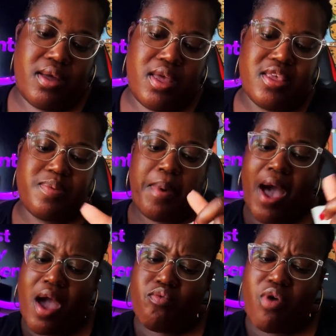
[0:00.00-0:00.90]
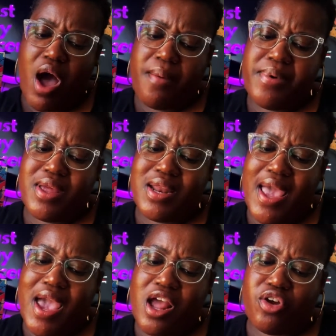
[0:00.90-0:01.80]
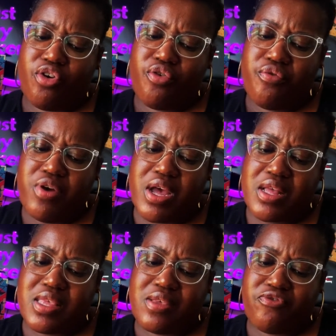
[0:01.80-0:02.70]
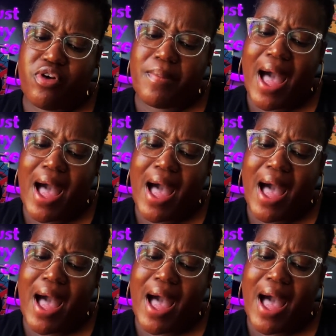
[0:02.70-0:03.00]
it's by Robin and Chris from